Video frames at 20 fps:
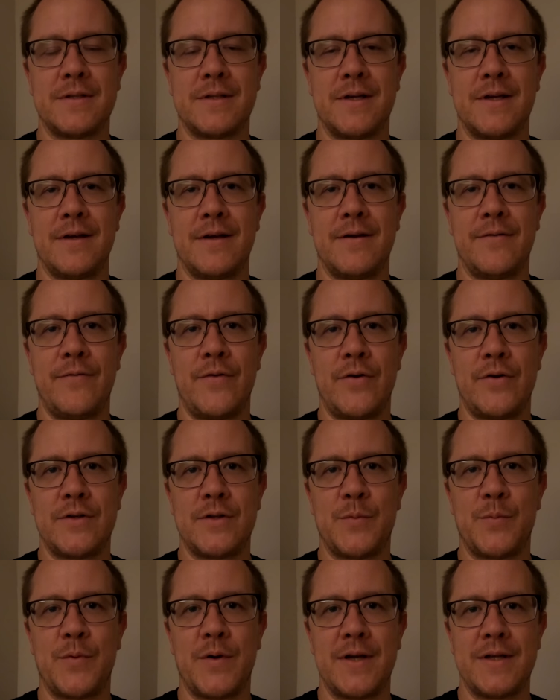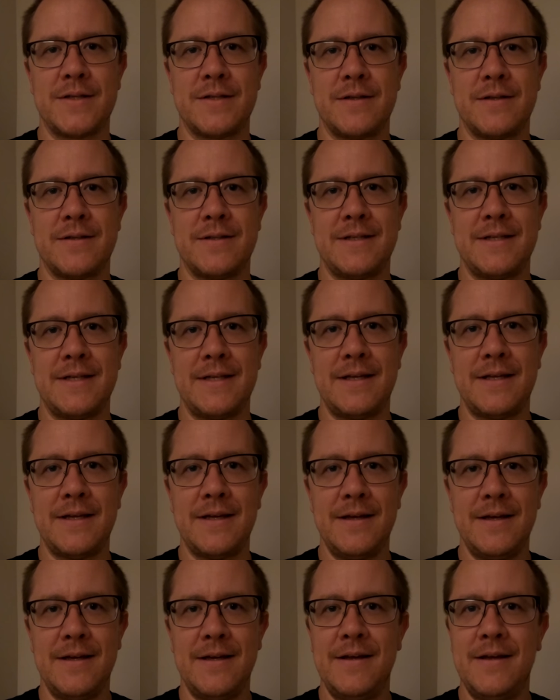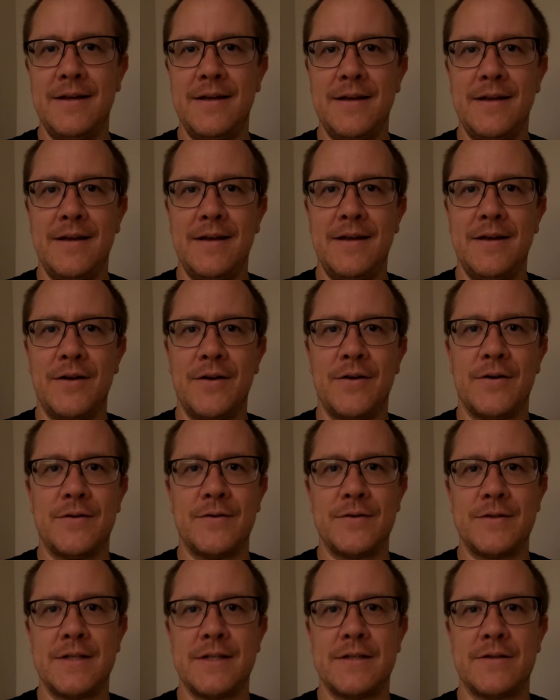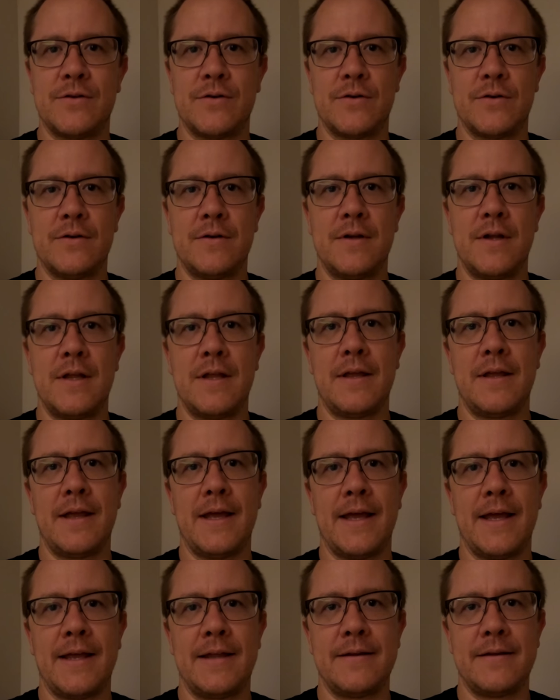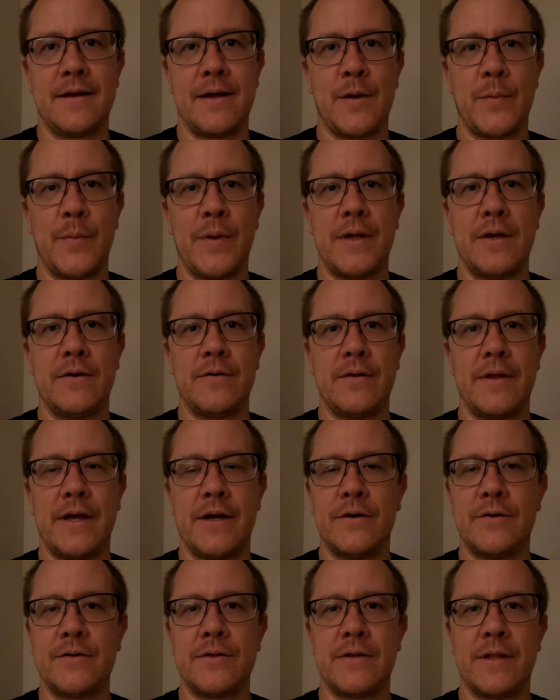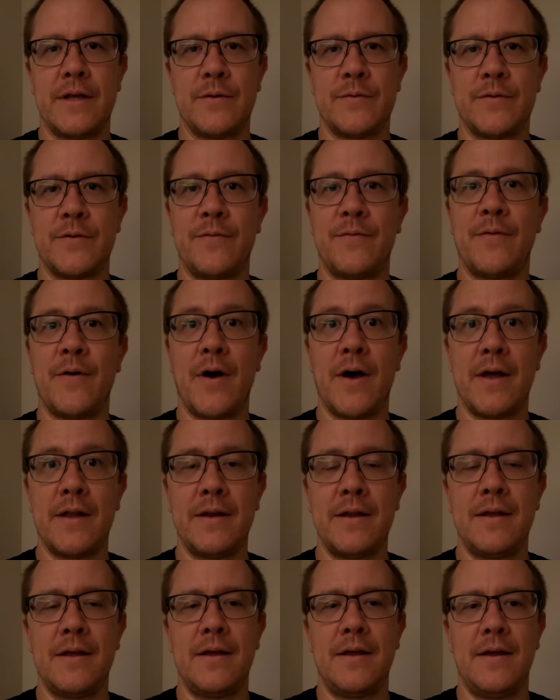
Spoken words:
was very surprised to see her sister and Peter there, so that was fun.